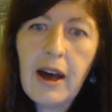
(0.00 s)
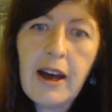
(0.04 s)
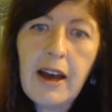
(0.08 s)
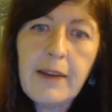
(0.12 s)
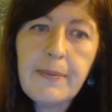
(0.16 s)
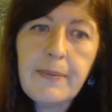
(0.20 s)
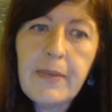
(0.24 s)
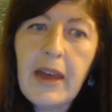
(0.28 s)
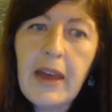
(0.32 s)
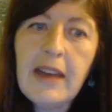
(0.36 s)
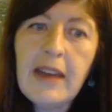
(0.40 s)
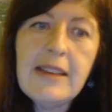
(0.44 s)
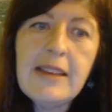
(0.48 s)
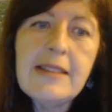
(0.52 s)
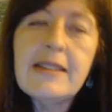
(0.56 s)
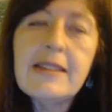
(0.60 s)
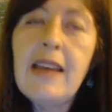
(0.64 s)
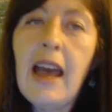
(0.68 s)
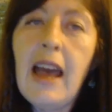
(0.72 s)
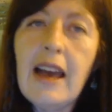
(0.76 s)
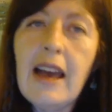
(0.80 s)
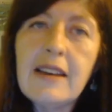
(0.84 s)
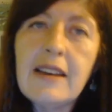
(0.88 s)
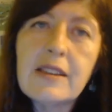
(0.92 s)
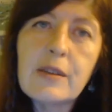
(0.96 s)
any
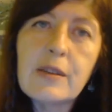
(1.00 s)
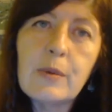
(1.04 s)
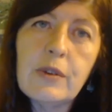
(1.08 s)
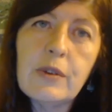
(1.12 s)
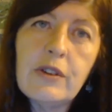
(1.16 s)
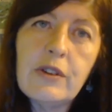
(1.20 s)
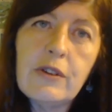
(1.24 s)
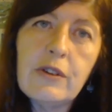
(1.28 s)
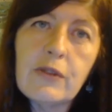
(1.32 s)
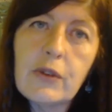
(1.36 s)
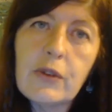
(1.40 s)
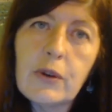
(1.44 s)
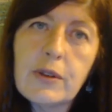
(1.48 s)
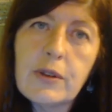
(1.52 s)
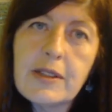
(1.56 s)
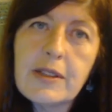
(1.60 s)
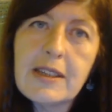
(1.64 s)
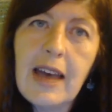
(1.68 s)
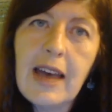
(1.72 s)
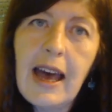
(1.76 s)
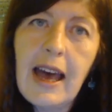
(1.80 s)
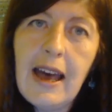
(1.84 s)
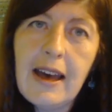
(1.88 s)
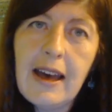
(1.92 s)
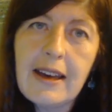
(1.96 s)
task which you've got
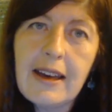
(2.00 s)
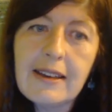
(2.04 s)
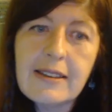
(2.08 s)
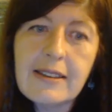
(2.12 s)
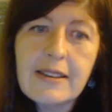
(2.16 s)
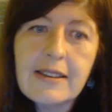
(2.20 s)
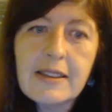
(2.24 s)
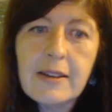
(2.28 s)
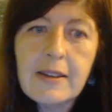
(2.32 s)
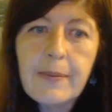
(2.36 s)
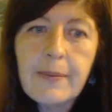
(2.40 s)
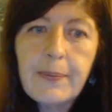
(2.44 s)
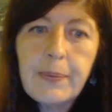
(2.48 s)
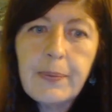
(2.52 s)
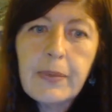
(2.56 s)
to hand.